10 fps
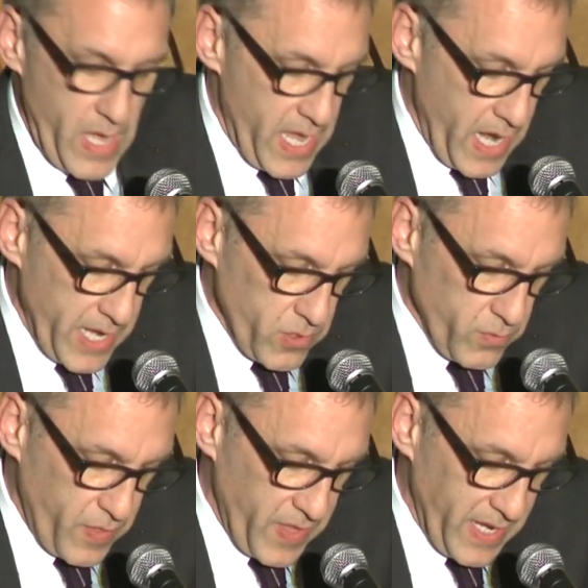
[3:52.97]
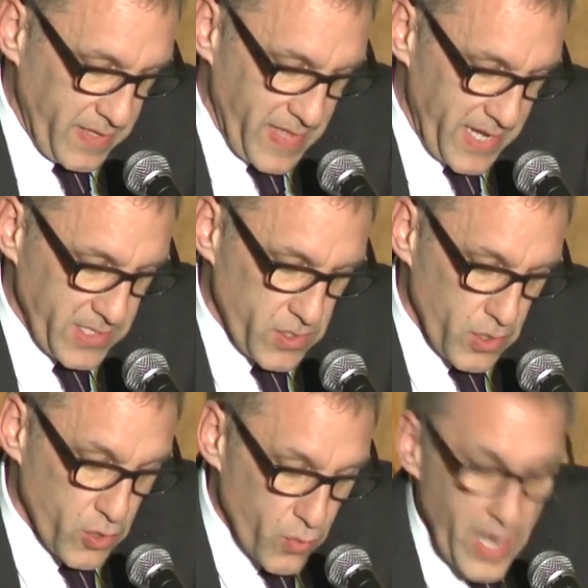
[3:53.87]
and I don't think that it's
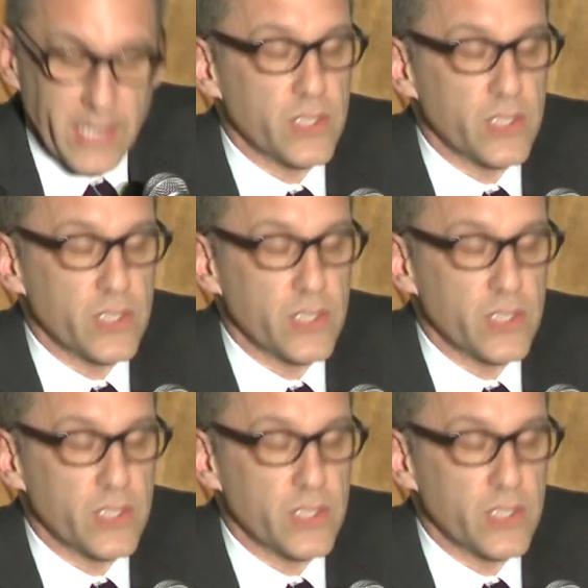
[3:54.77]
a great